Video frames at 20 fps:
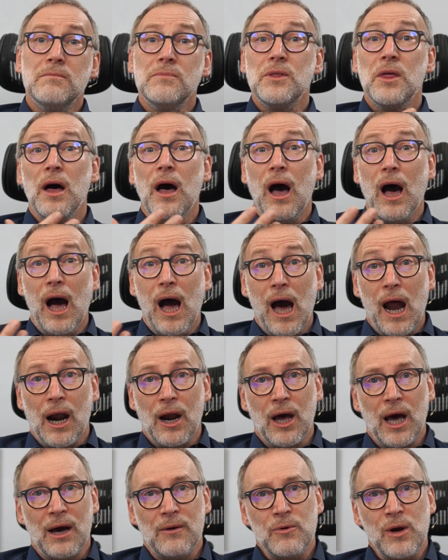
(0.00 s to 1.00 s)
There are,
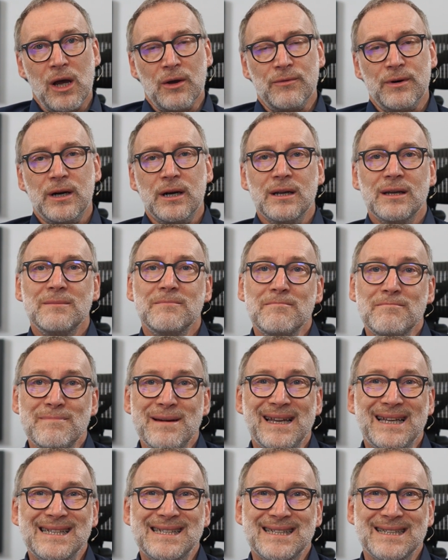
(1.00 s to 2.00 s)
however,
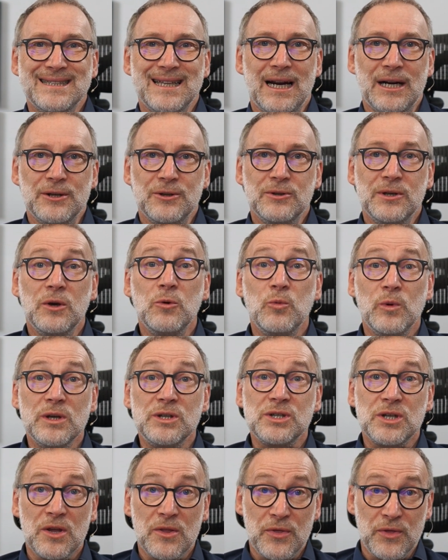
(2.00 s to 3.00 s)
many scenarios in
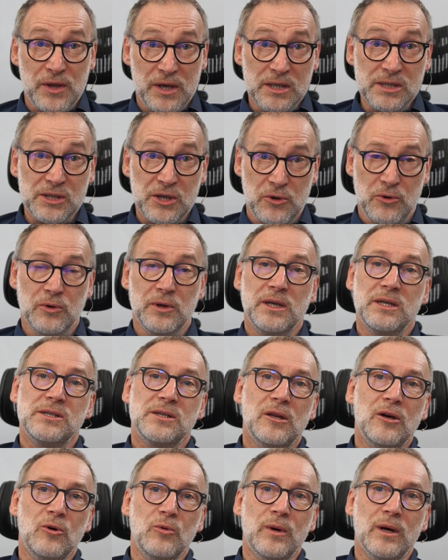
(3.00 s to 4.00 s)
which this code is
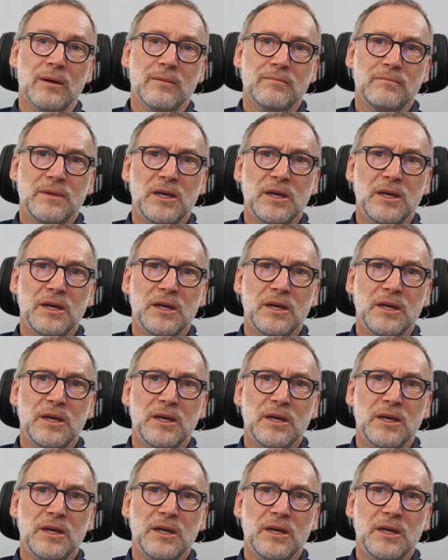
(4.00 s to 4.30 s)
slower.